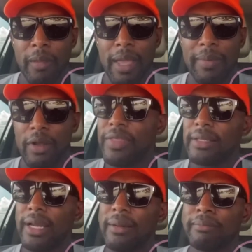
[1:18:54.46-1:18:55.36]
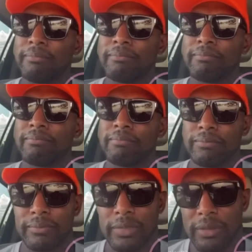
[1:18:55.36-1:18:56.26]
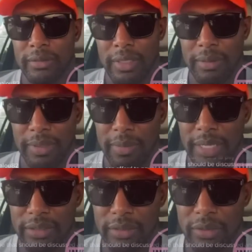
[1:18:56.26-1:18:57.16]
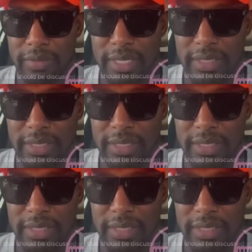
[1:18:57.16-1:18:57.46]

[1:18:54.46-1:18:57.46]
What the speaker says: Baby, don't think that I'm... Let me go back to whoever